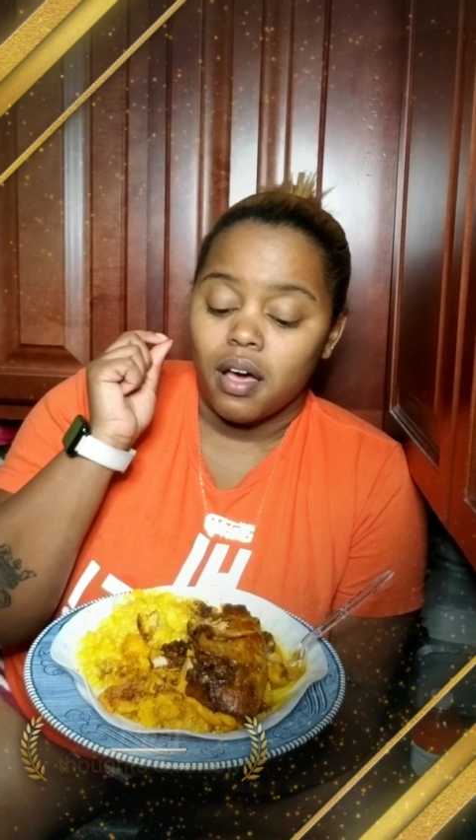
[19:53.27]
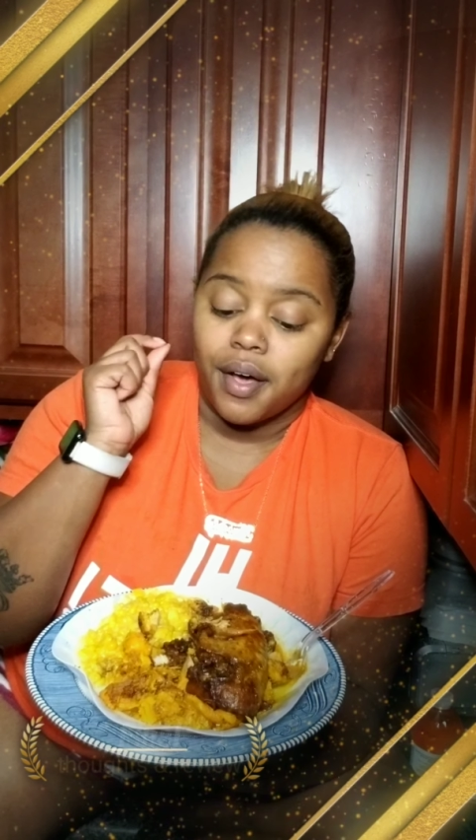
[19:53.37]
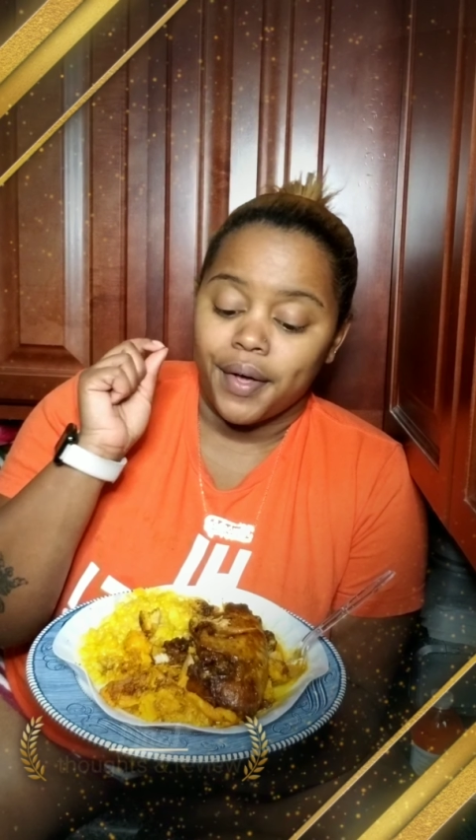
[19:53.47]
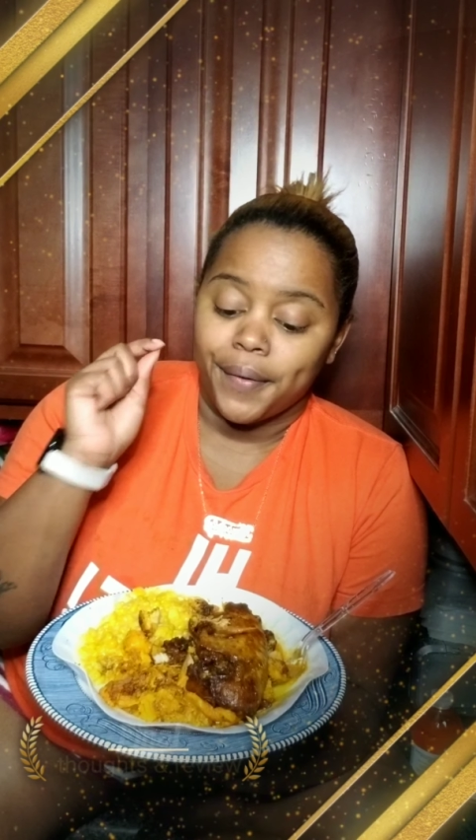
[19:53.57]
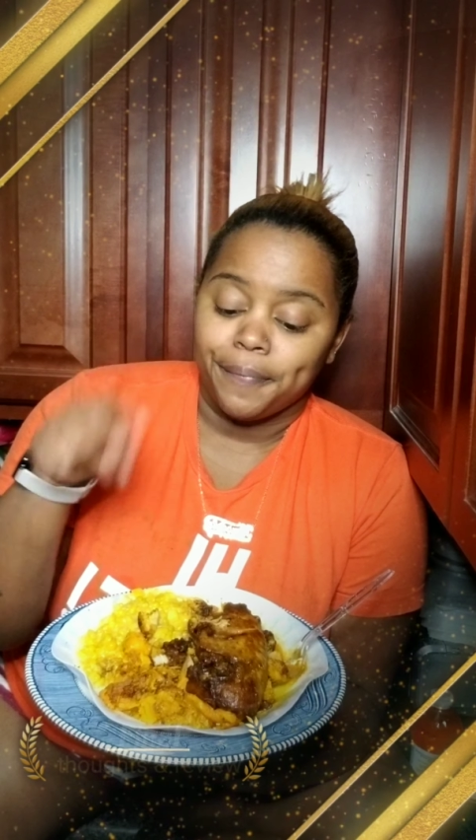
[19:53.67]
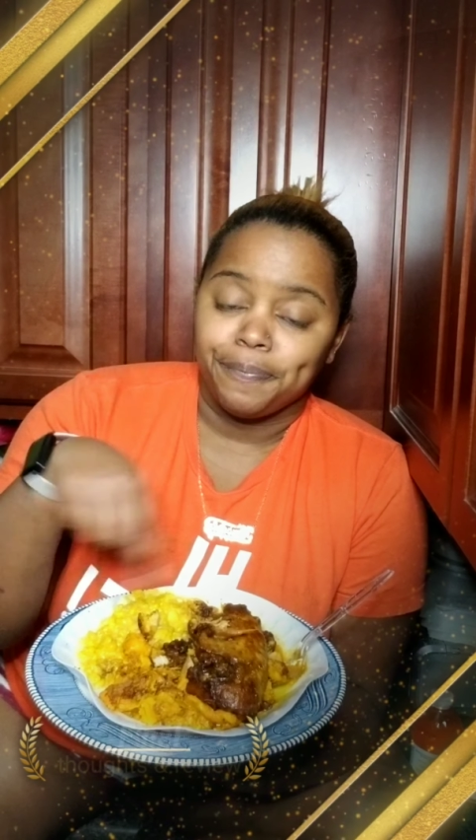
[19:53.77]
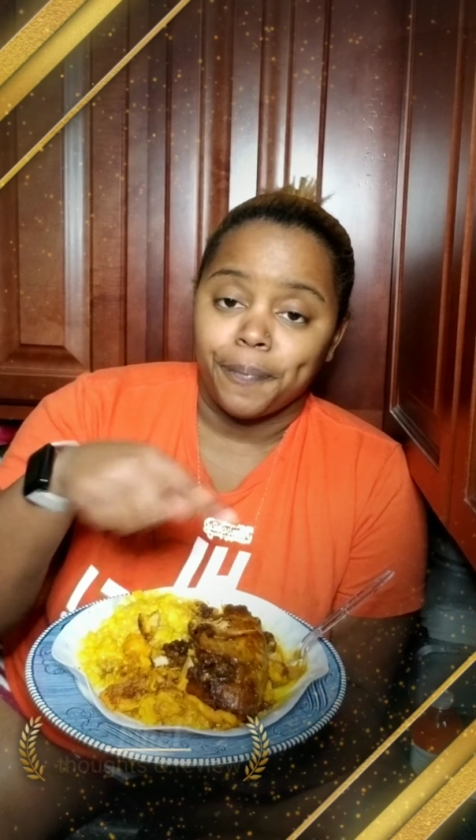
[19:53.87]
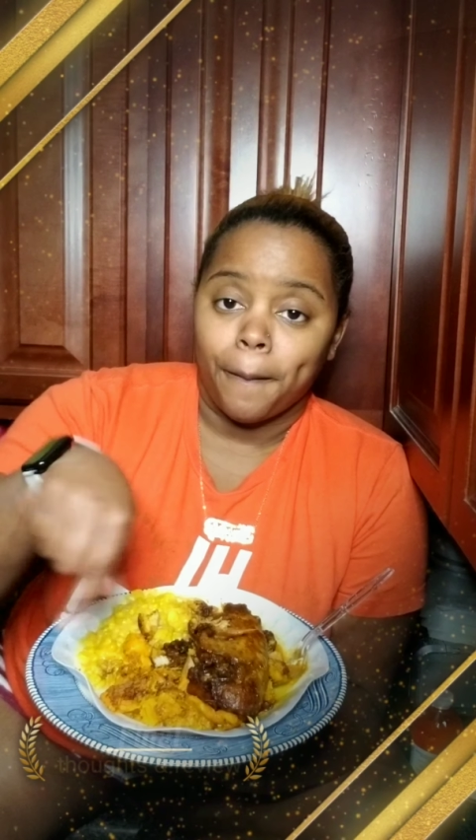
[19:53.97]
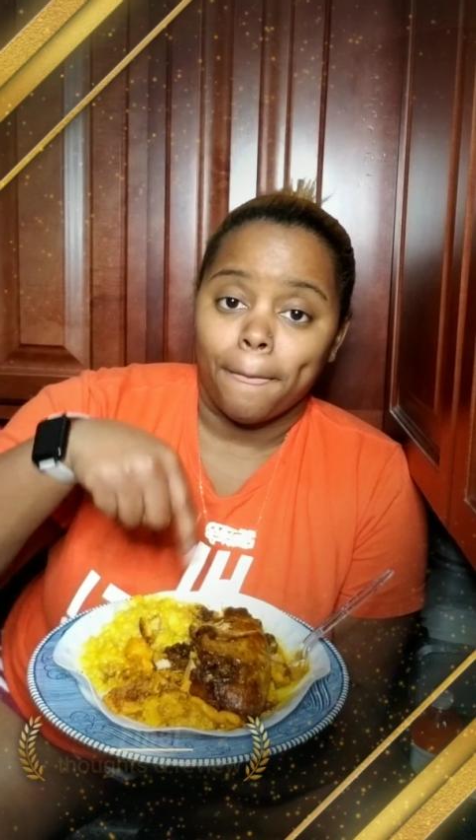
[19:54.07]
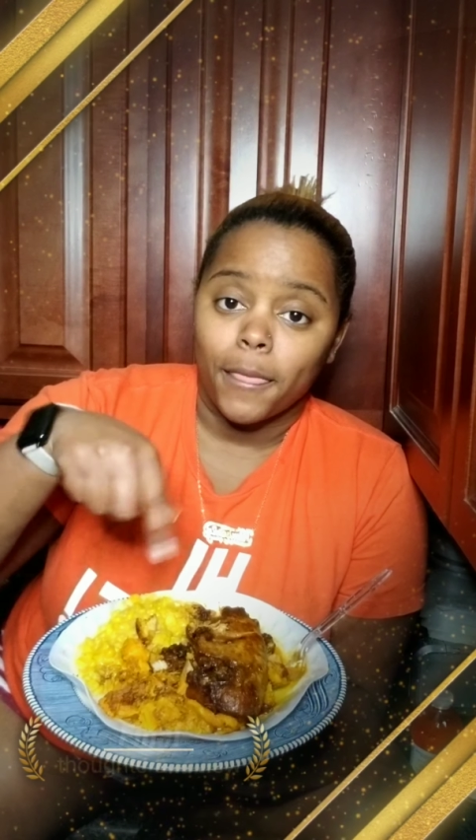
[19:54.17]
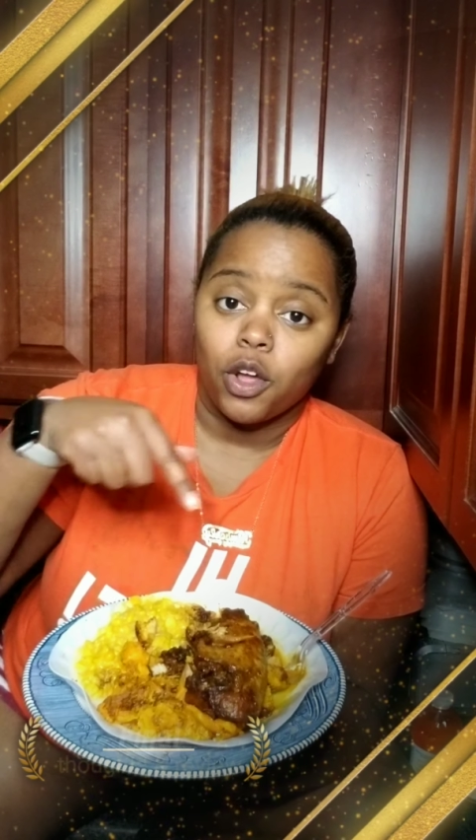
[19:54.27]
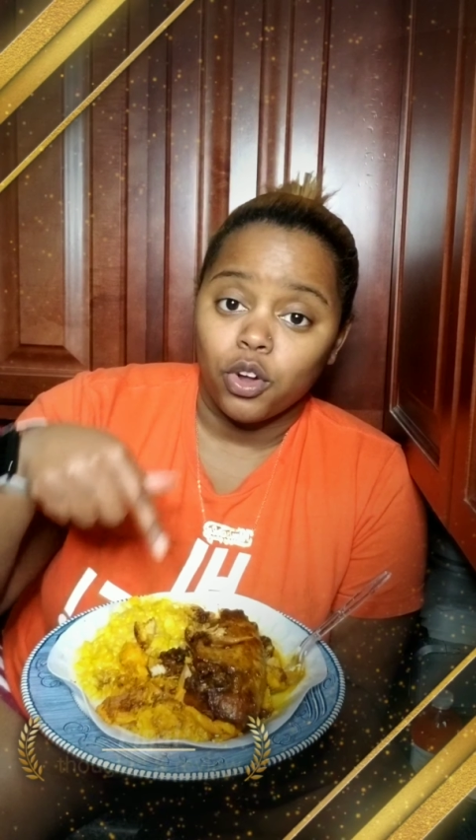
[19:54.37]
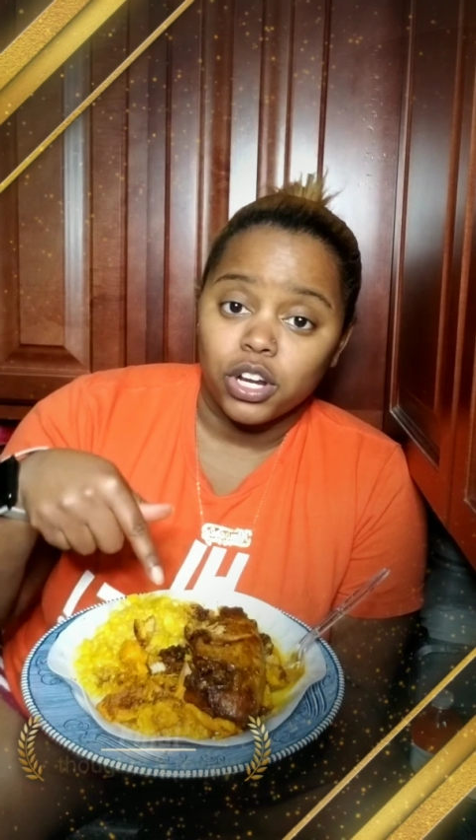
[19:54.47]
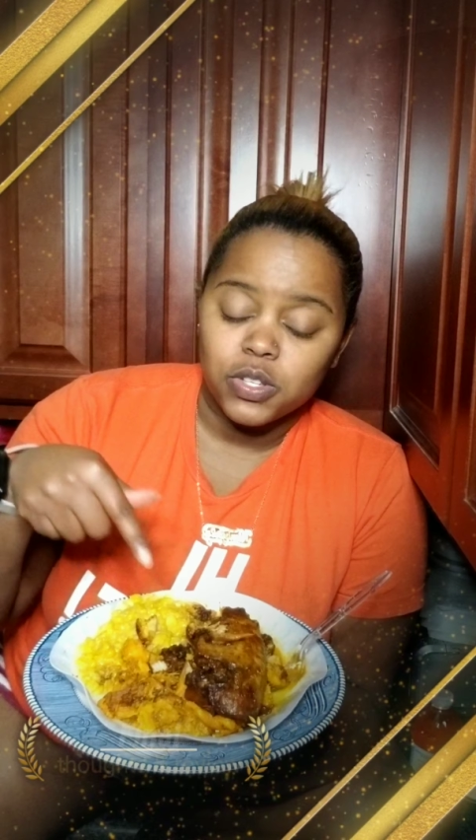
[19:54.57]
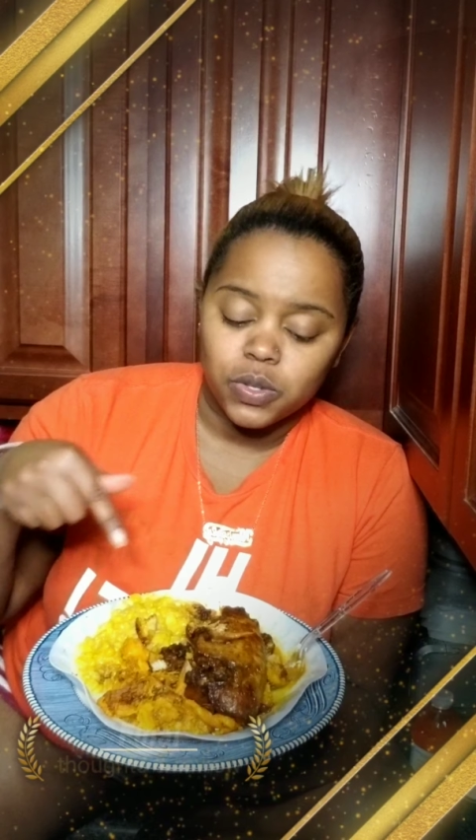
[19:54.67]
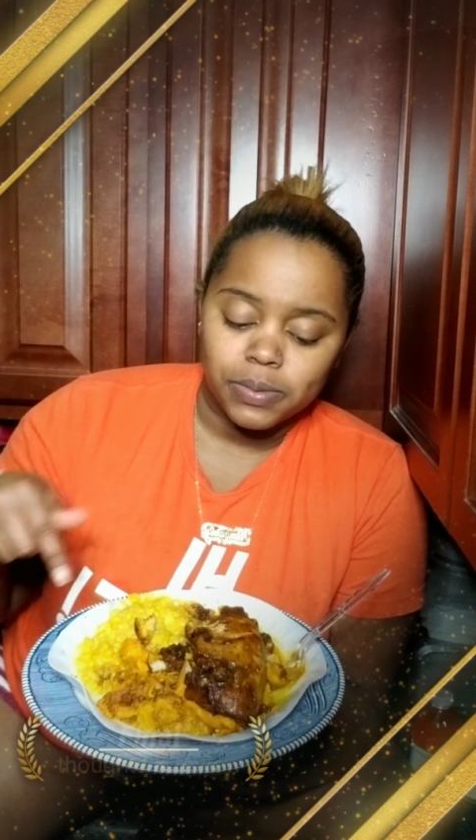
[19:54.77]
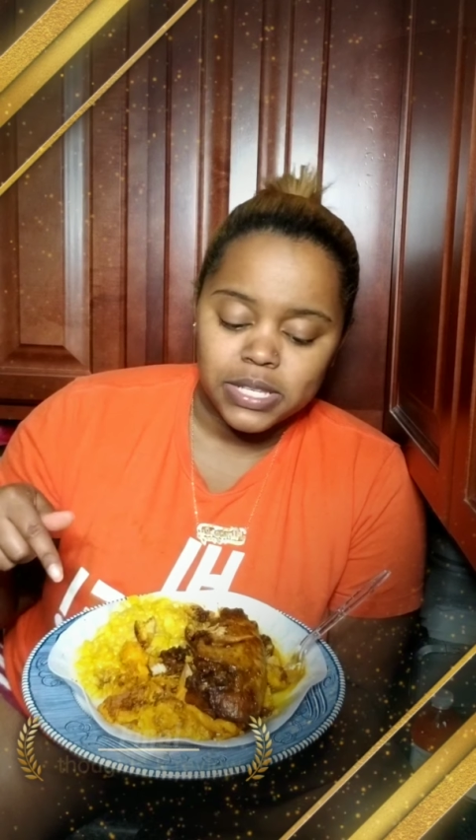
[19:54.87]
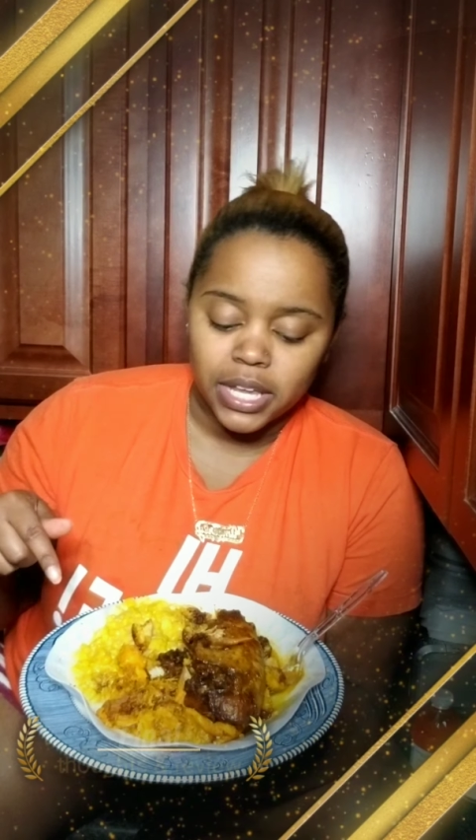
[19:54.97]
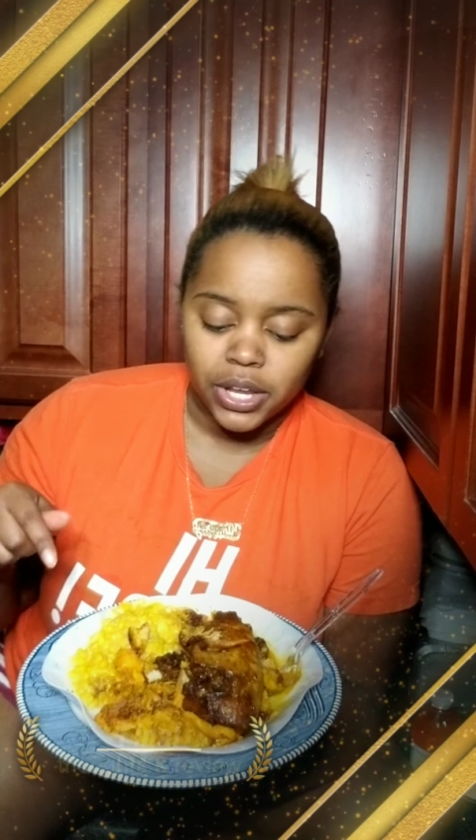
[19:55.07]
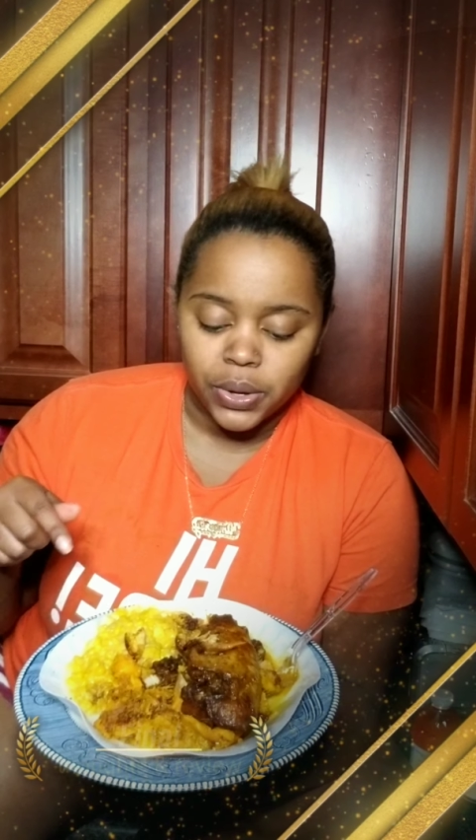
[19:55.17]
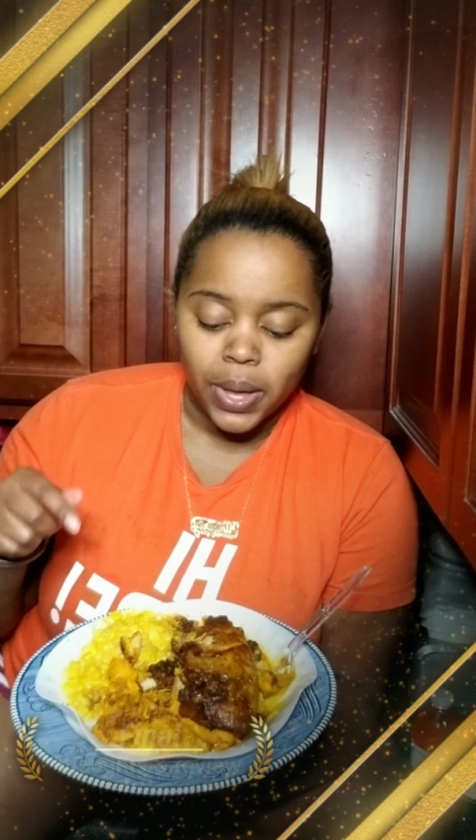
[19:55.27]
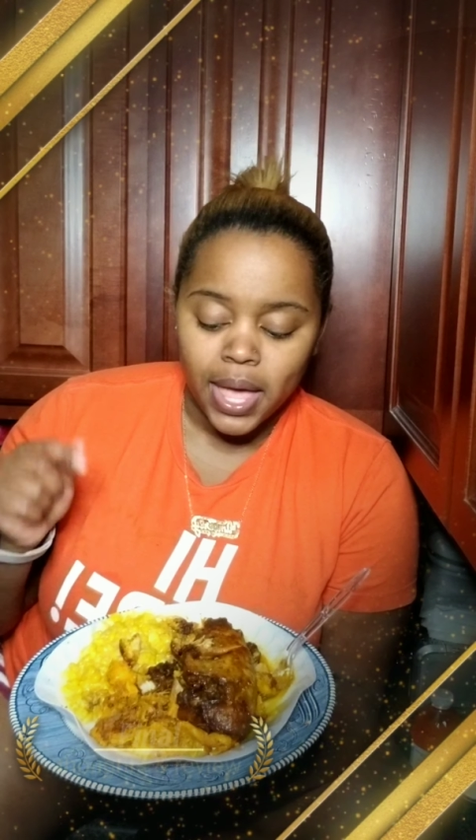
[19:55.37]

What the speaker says: on our sweet potato.